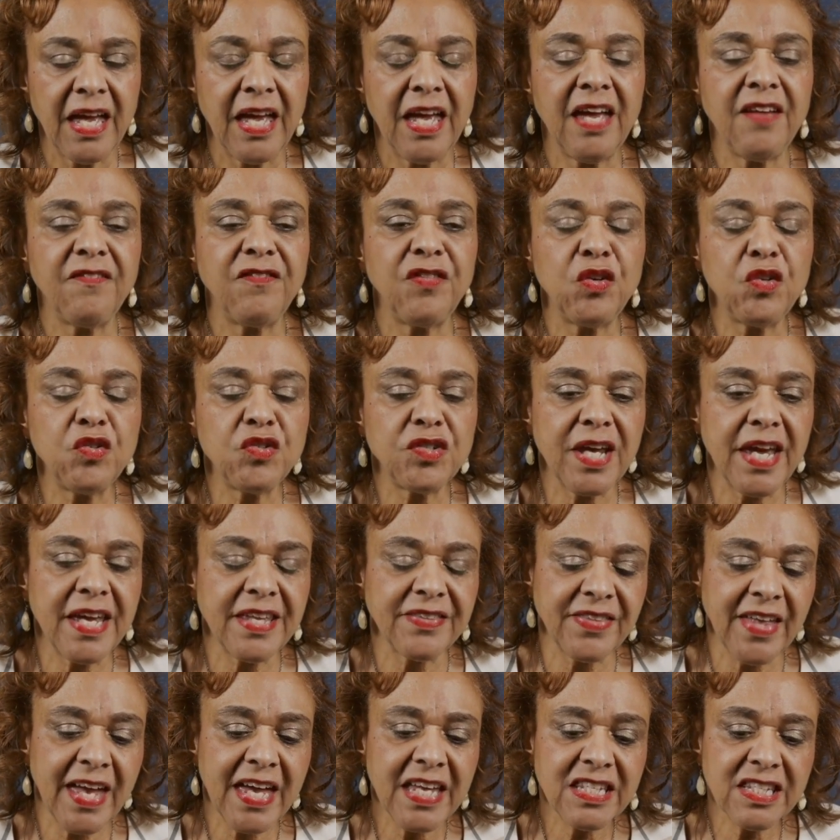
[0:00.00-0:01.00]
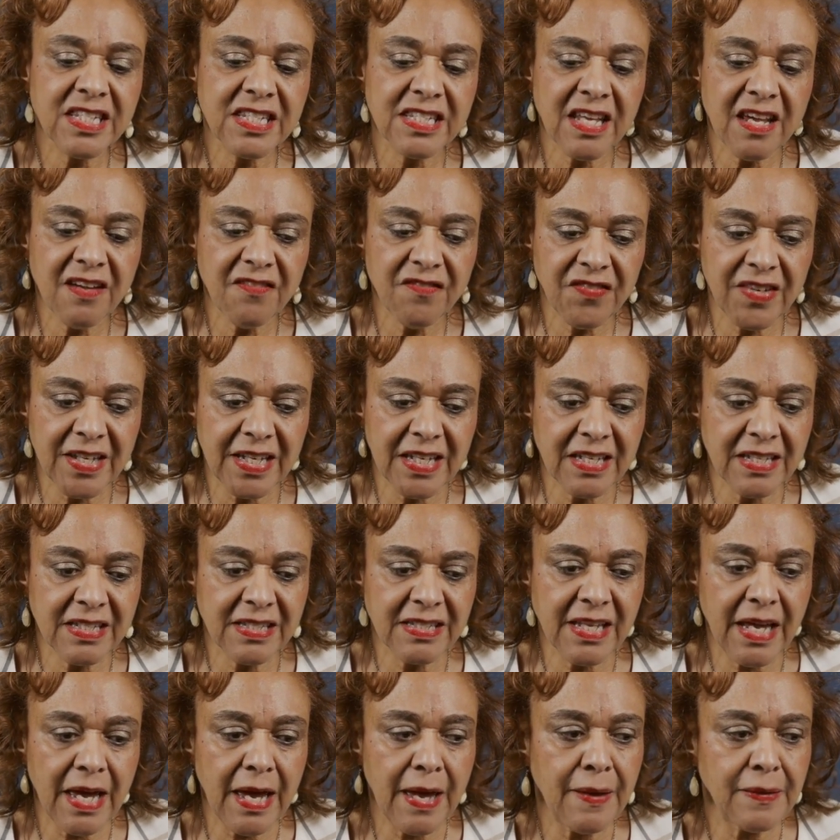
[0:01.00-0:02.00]
If you take that
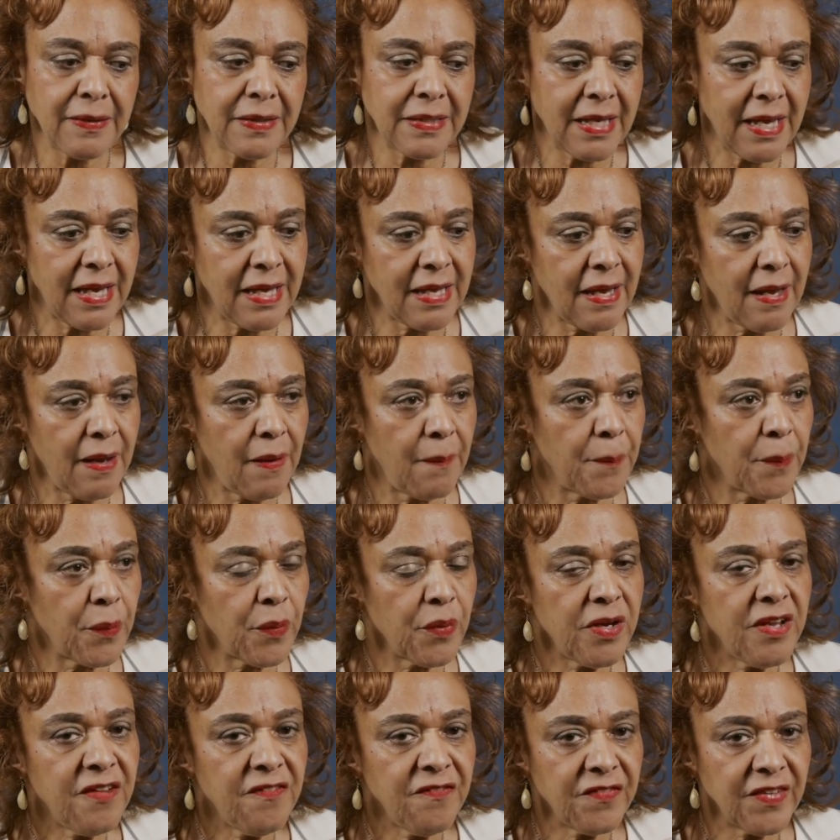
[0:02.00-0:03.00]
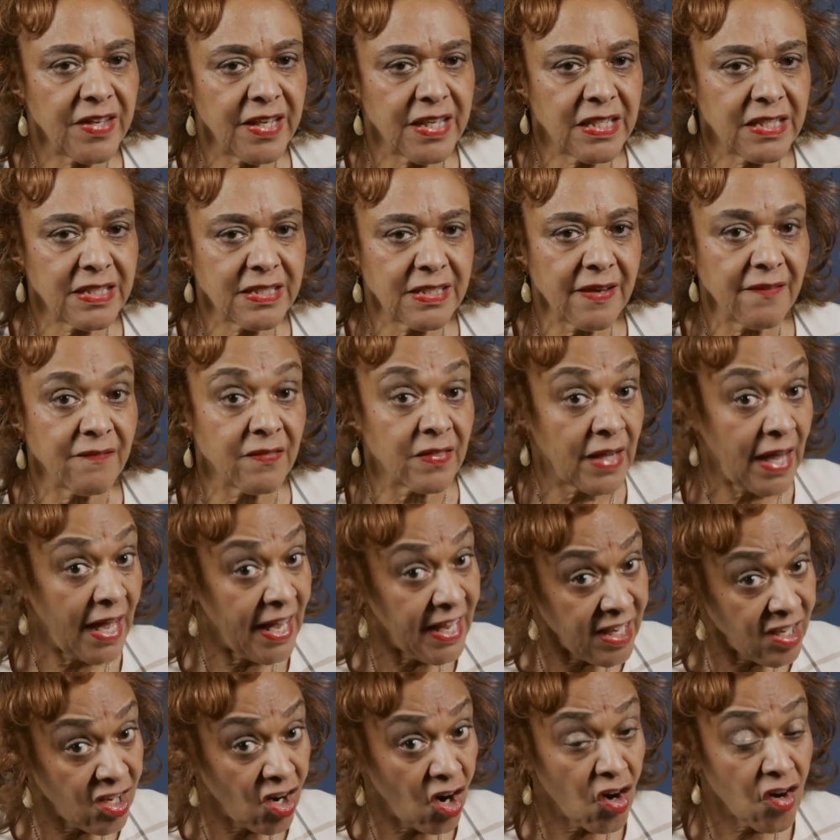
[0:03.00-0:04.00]
suffix and take a prefix
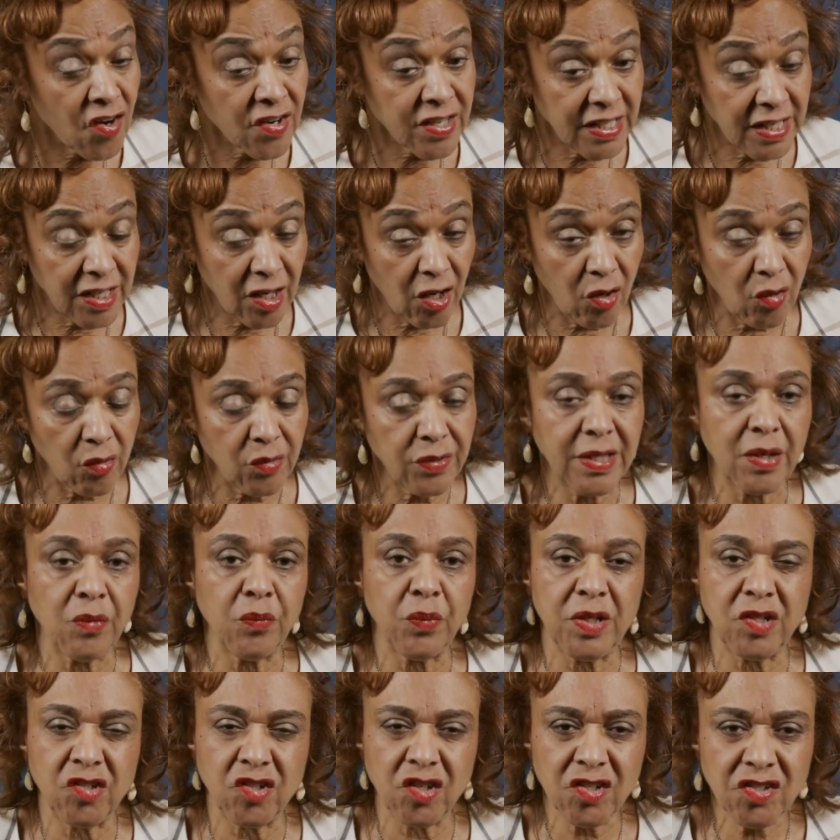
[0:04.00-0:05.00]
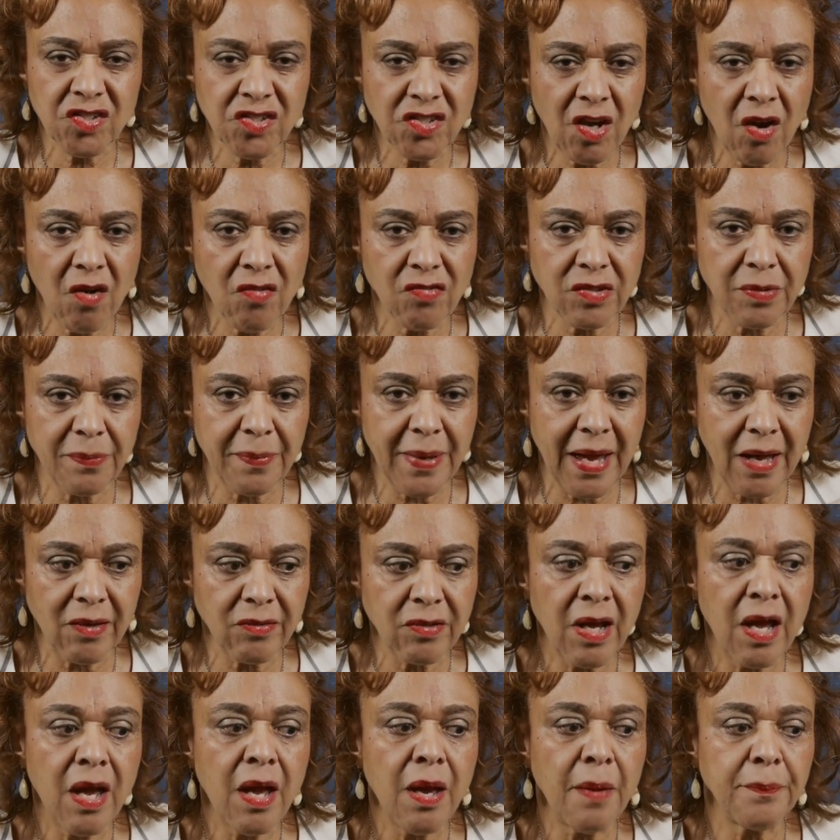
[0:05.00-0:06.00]
like cardio that we just talked
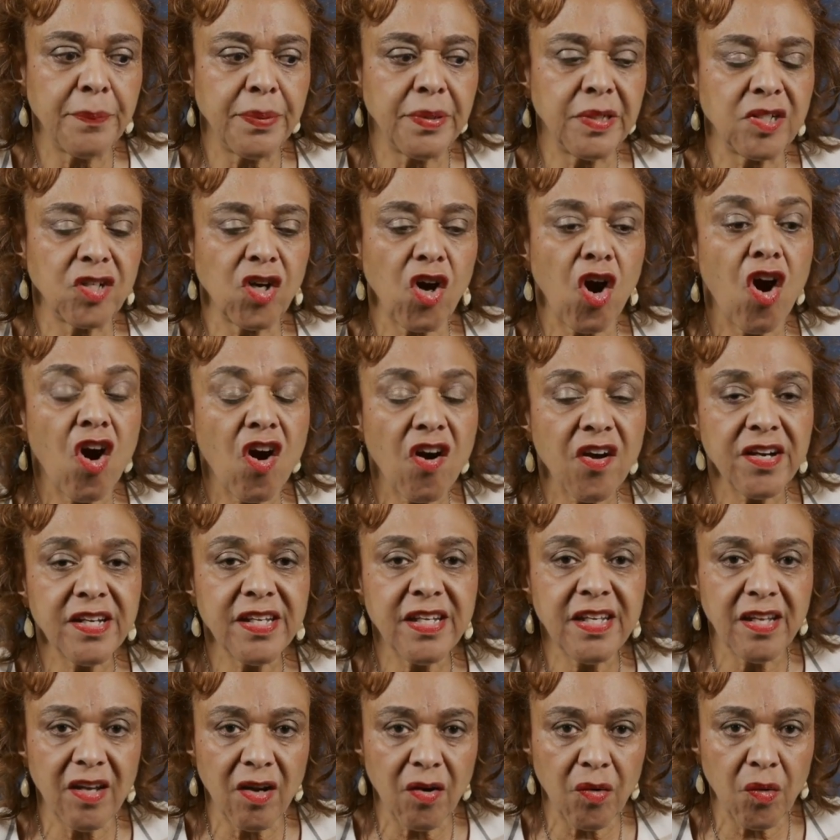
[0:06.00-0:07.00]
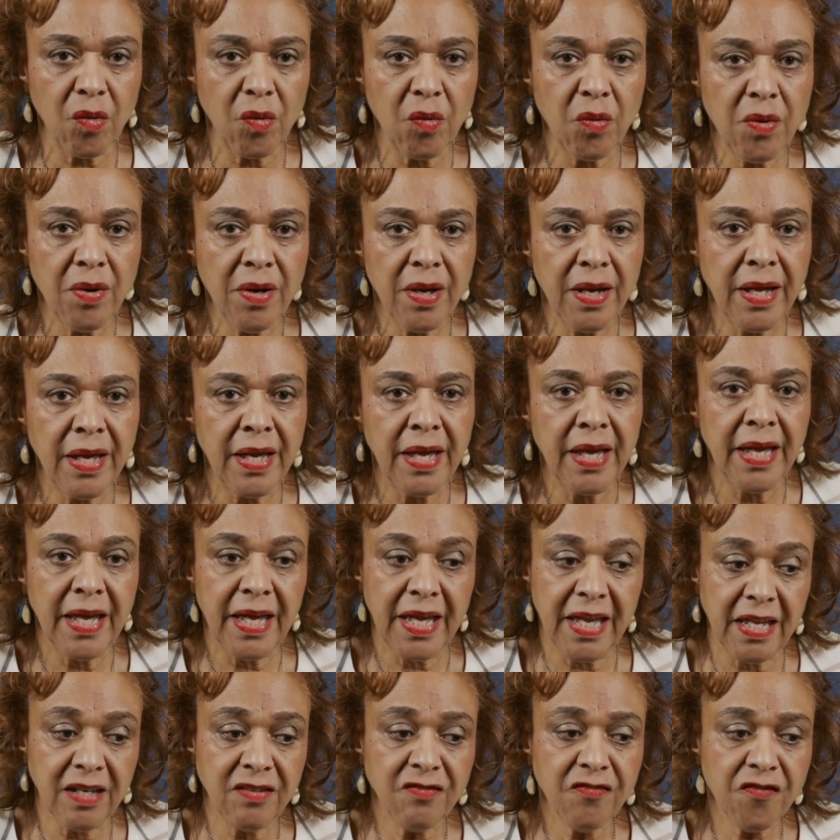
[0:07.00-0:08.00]
about, put cardio
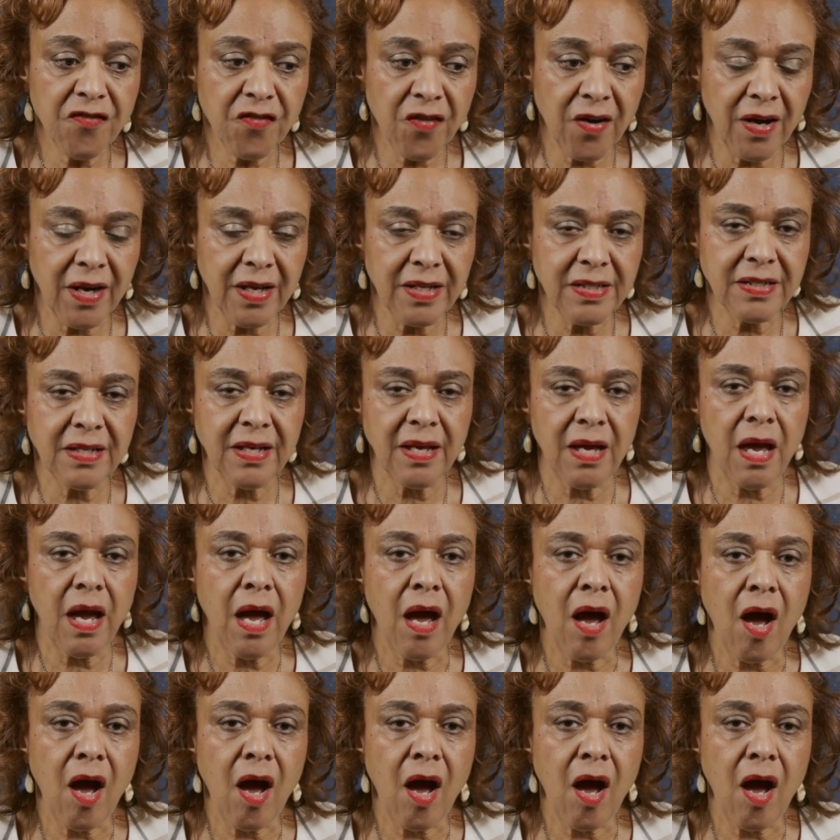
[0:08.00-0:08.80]
in front,